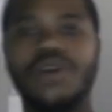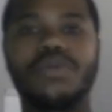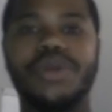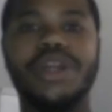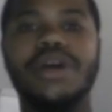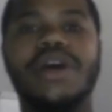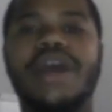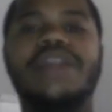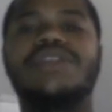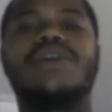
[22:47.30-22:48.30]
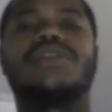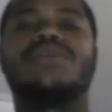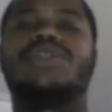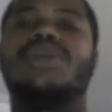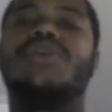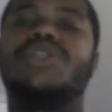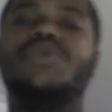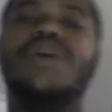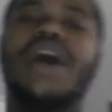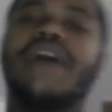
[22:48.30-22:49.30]
you don't read it, and this also shows
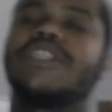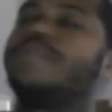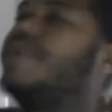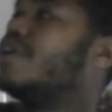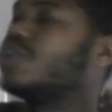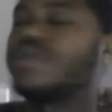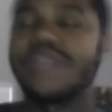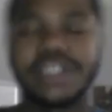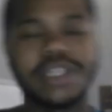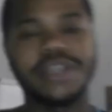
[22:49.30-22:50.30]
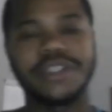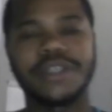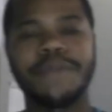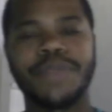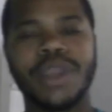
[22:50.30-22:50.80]
you how spiritual this is,